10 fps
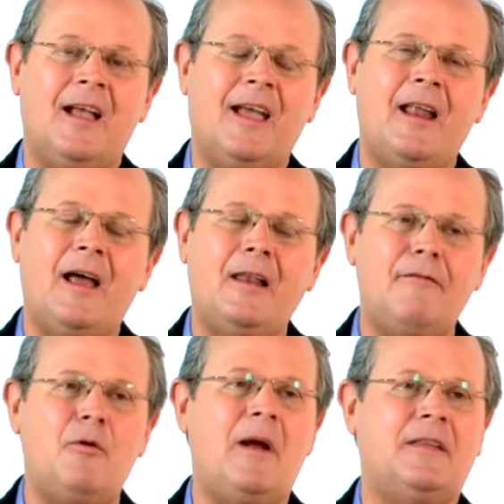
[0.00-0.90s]
And I
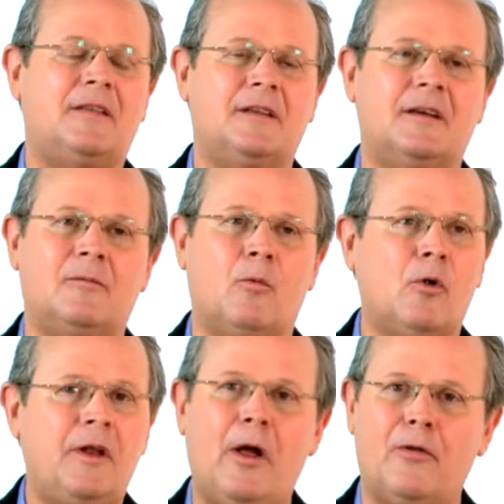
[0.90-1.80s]
love the way that the
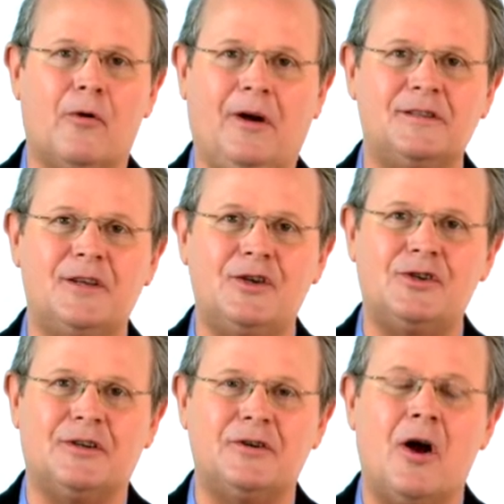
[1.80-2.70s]
World Health
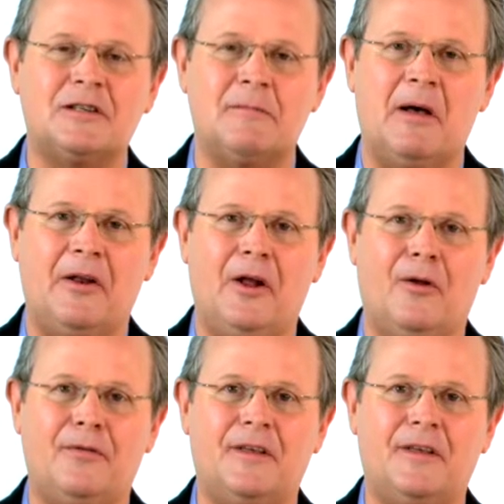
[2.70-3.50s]
Organization talks about health.